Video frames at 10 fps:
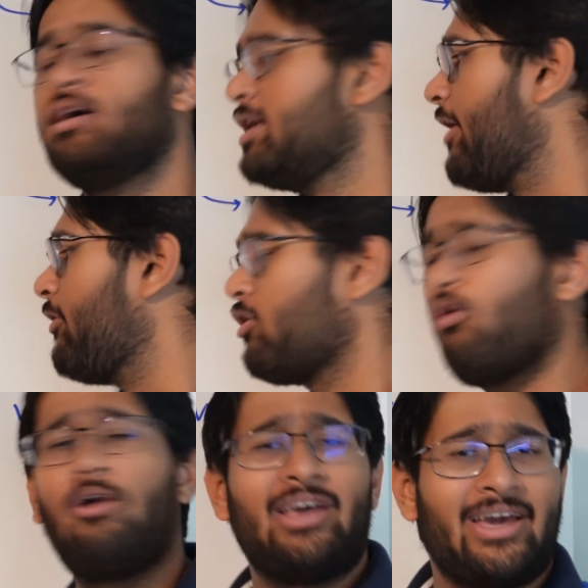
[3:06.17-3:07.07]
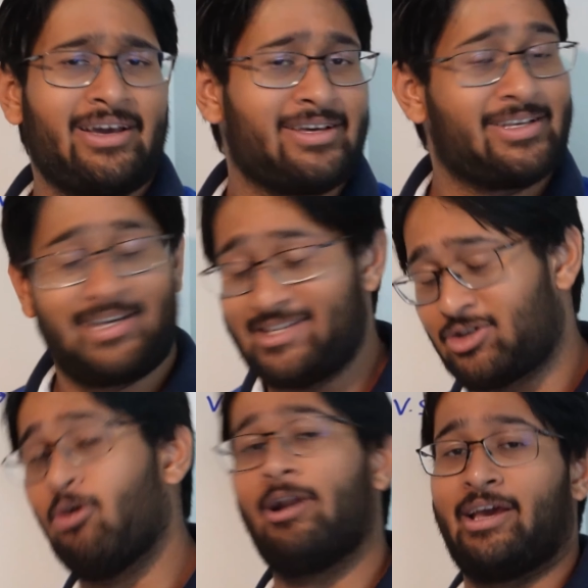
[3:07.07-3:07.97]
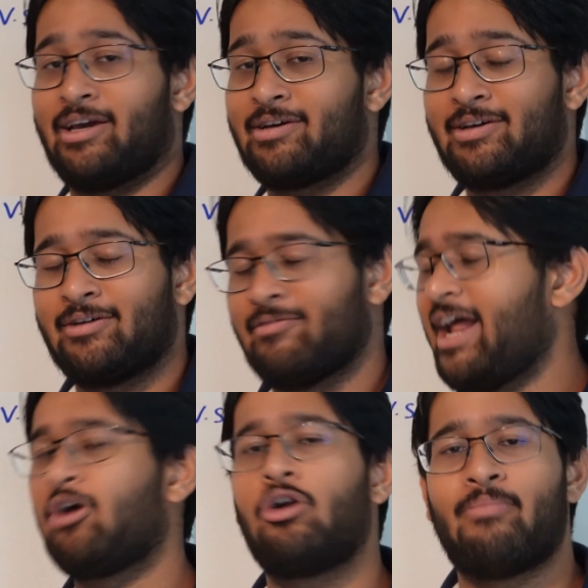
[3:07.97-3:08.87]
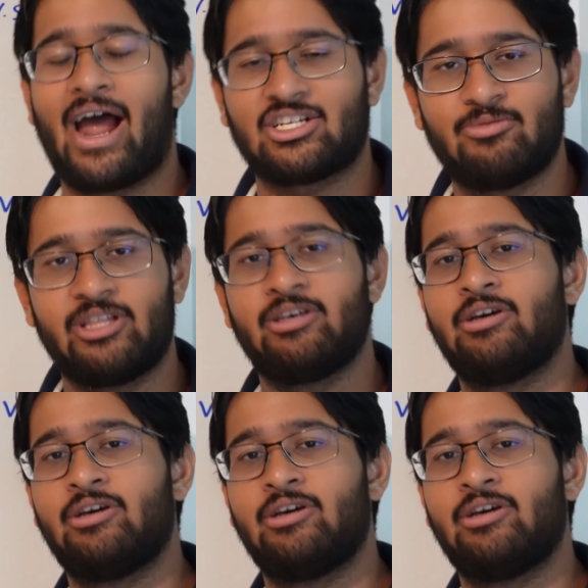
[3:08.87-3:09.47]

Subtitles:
Now, Kohli is Kohli, very good batsman,